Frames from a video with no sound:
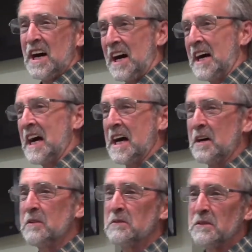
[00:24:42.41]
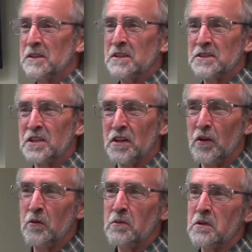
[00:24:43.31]
I have is a
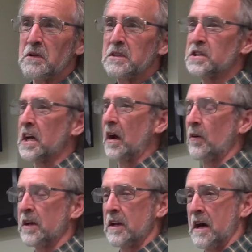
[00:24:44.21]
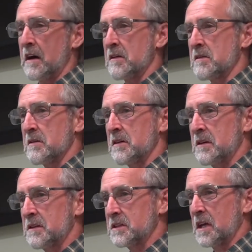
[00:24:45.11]
youth scared to death.
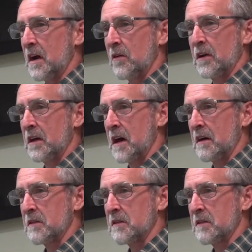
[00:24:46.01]
Scared to death.